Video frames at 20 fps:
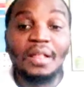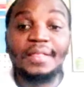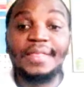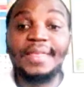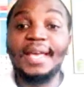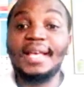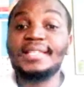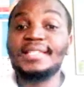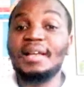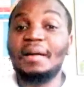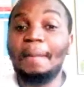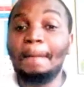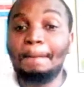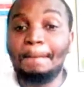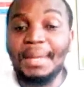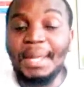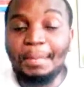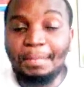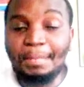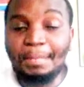There are some
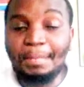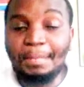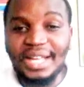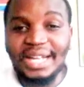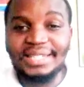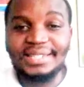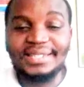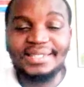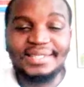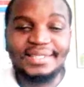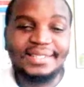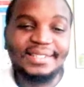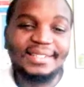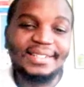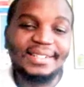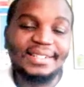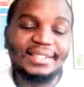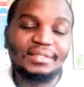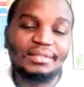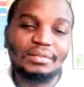people that
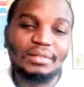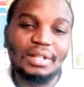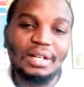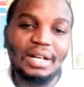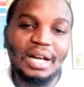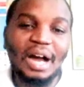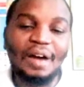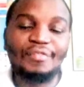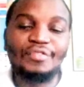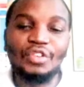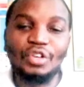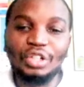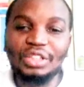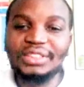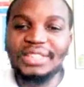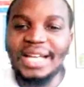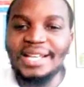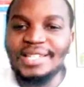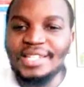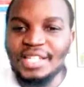have
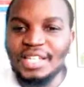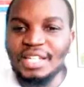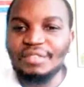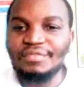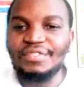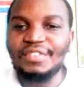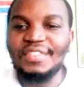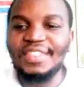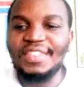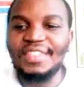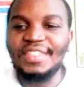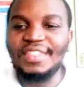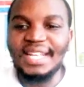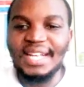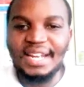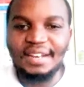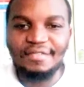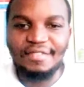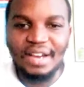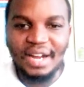not achieved their
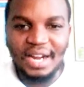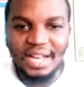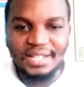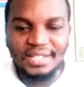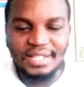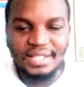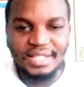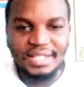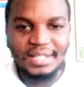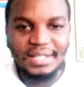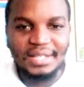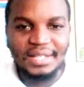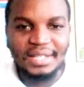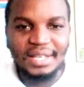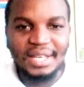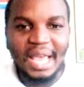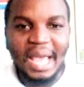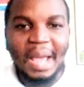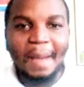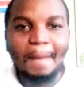deliverance
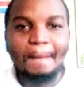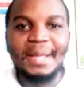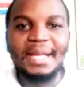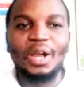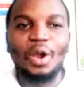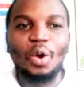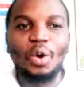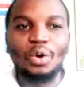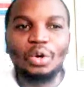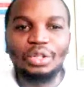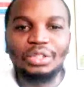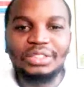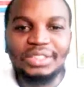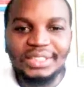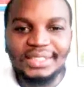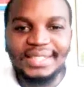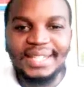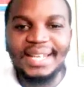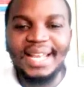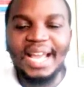
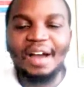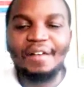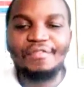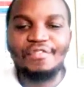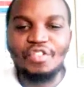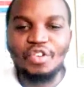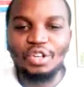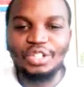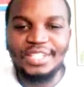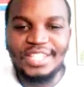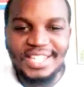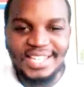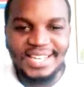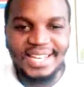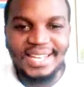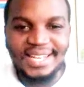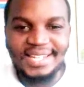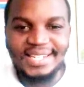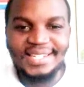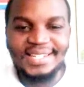because they have not
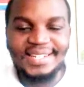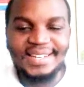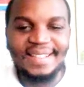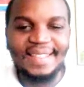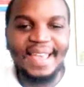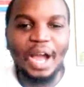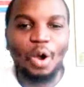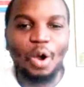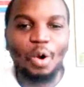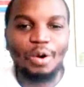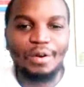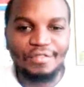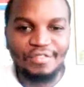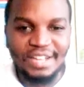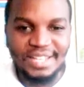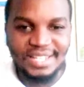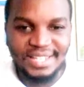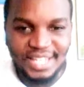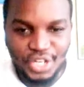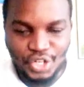changed their
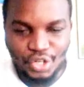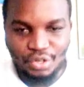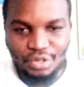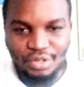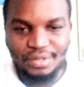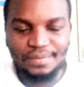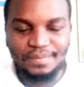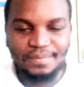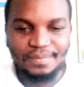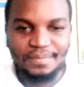conversation.